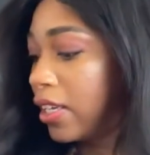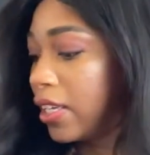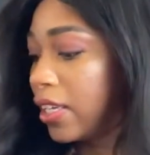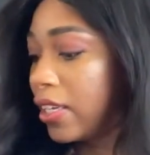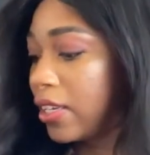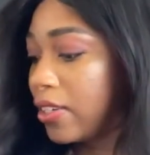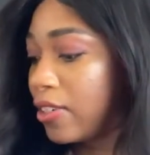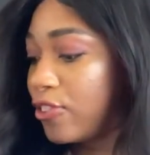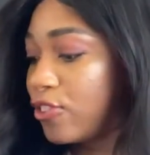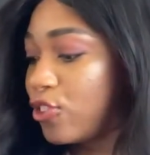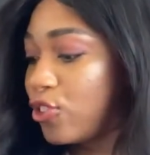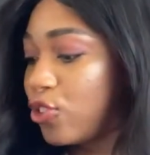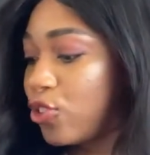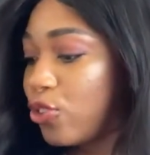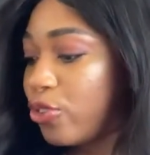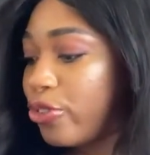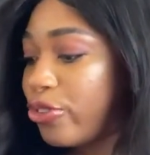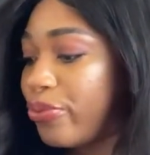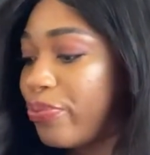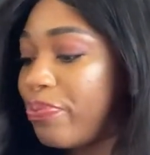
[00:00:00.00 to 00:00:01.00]
and, you
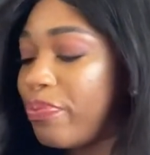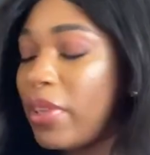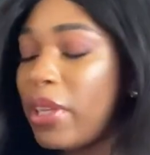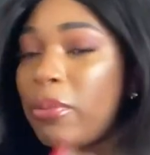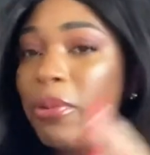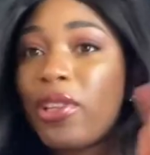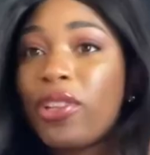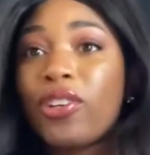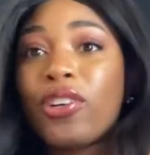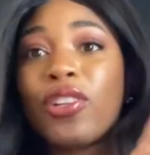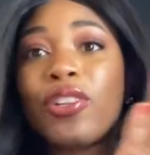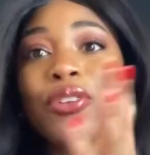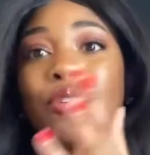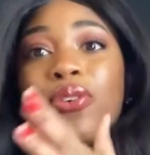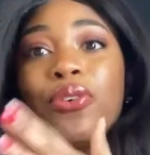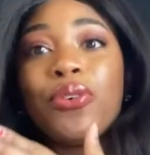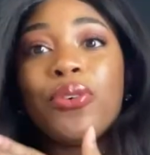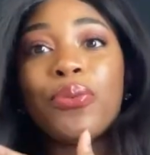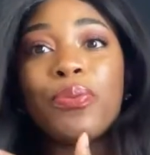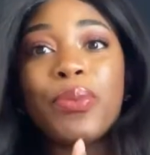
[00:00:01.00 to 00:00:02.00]
know, make me look a
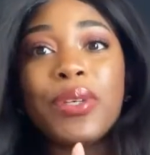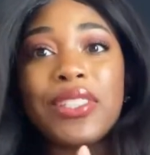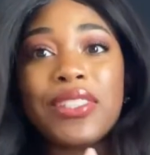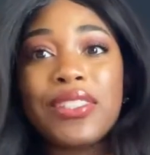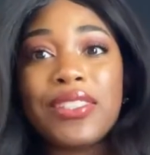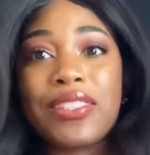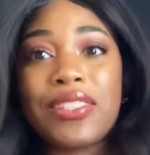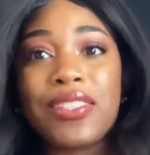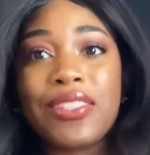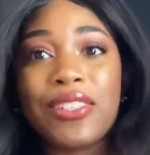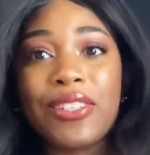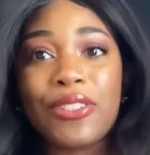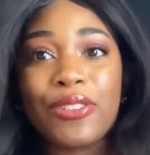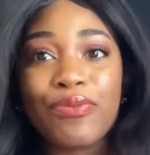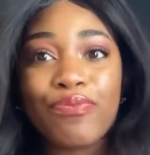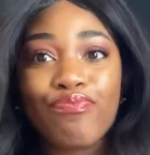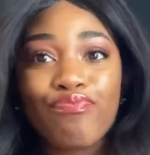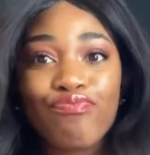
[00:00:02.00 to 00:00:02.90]
little bit, you know,